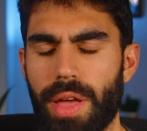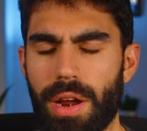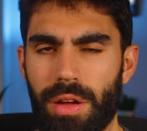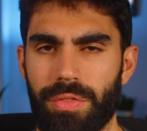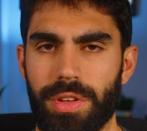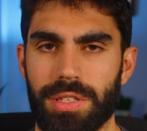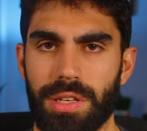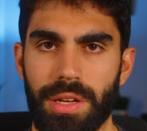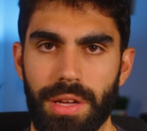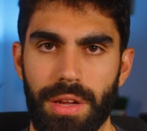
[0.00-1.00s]
that
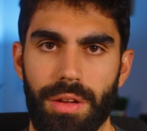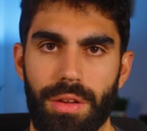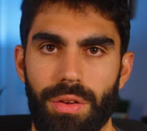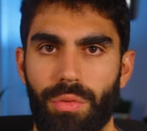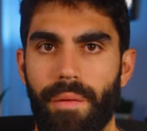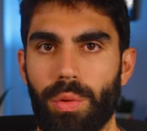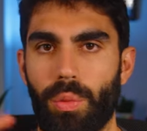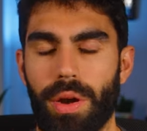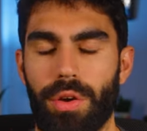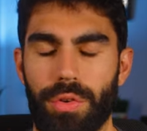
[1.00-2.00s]
obviously, with a
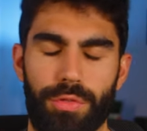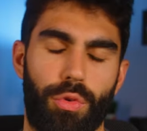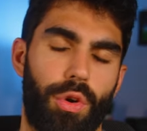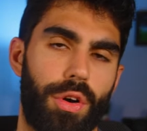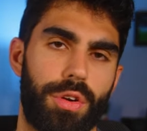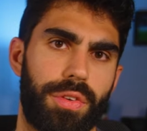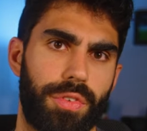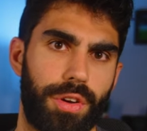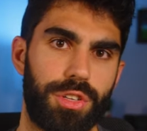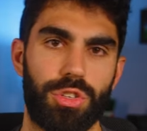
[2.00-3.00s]
100 to 400 if
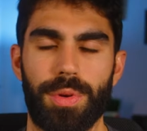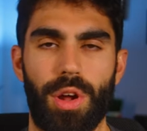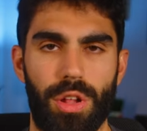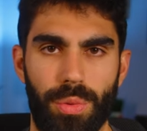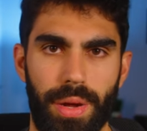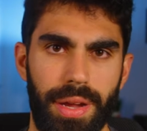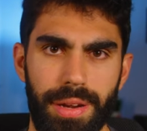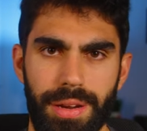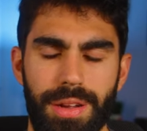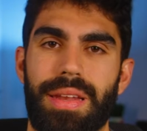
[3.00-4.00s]
I'm going to zoom it all the way
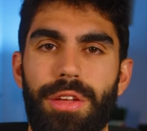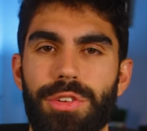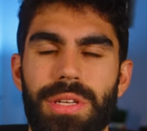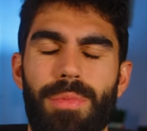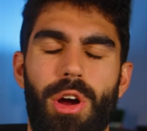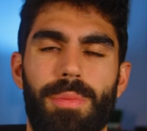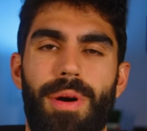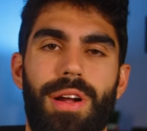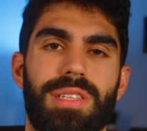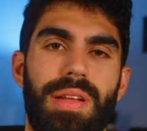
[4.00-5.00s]
in. Now using a
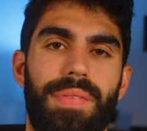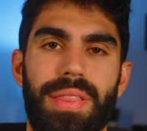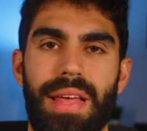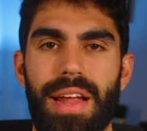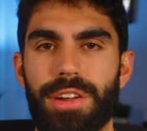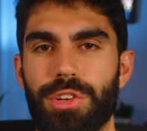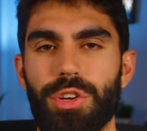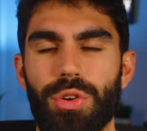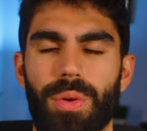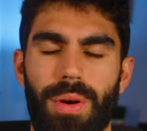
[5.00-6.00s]
monopod is something that I do